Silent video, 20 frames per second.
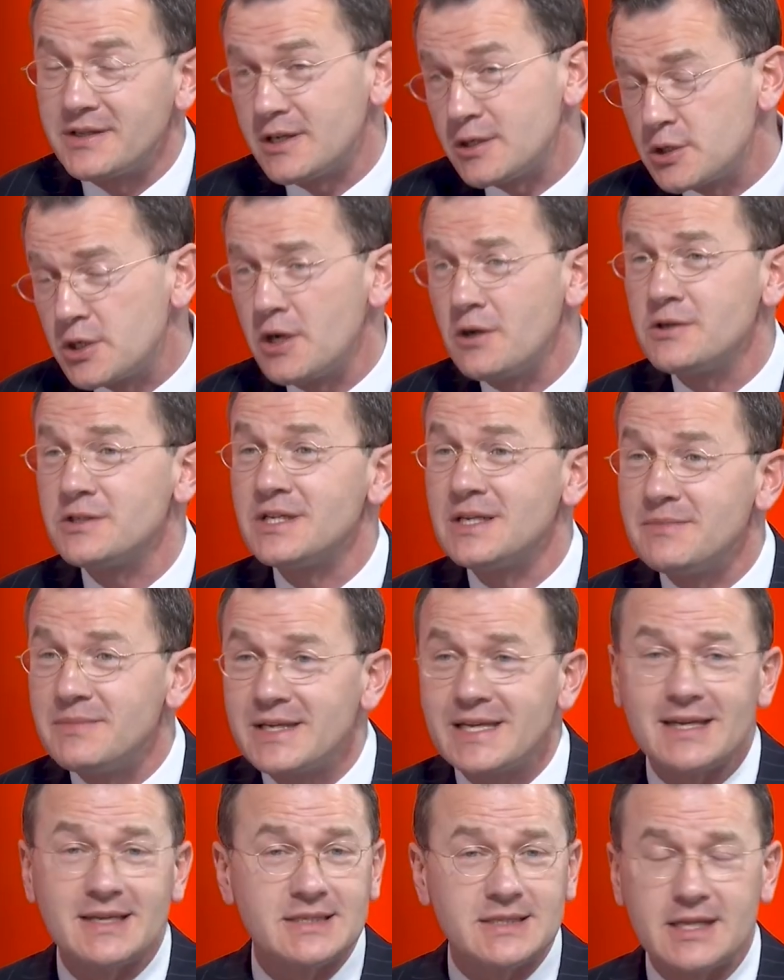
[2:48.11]
They're chosen
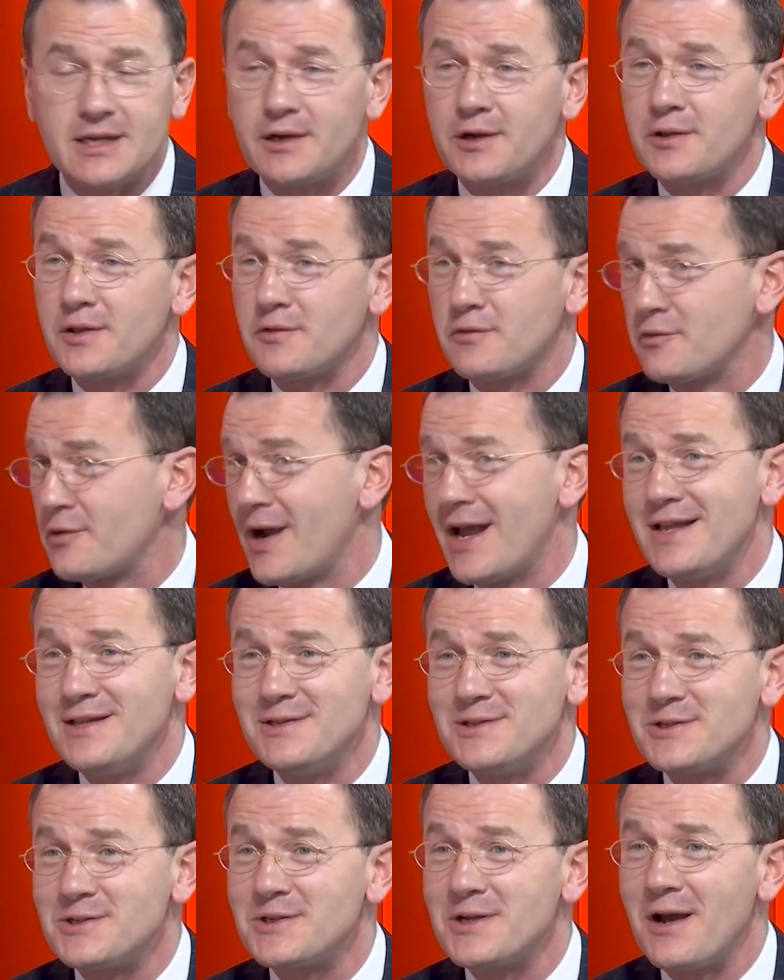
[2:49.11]
because they're the
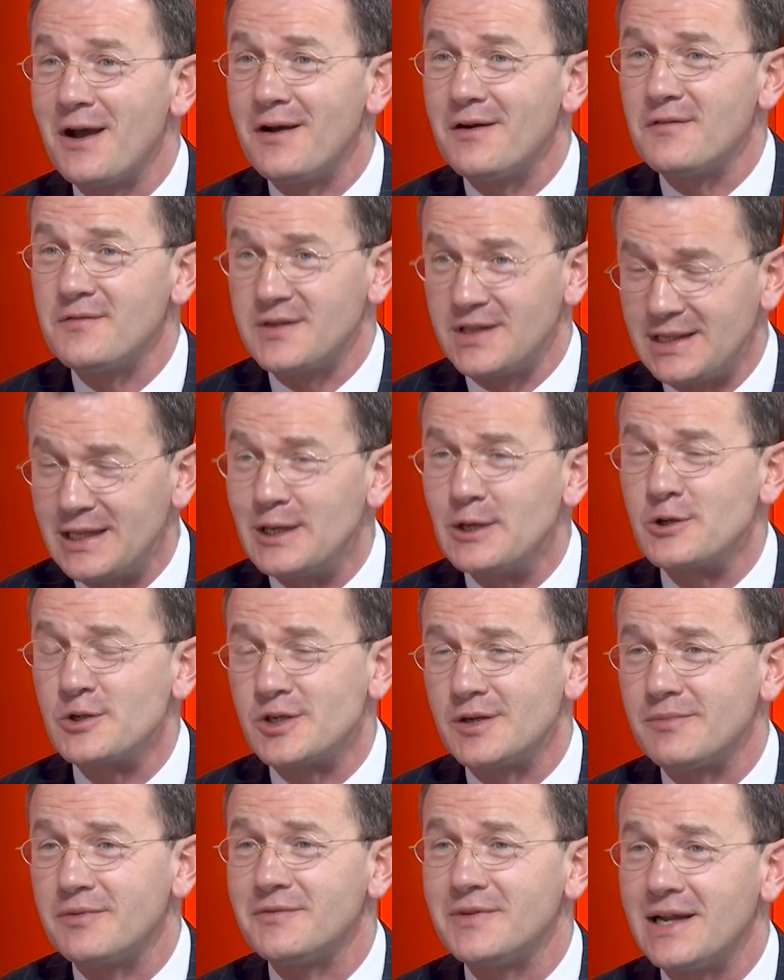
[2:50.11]
friends of the
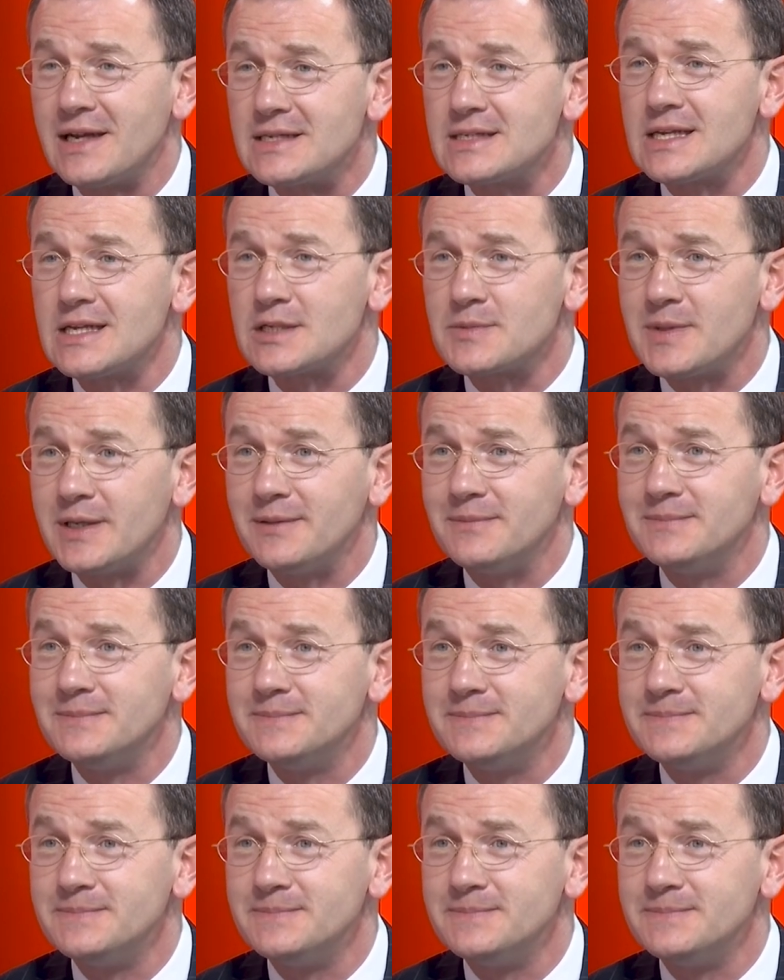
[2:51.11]
leadership of net assessment.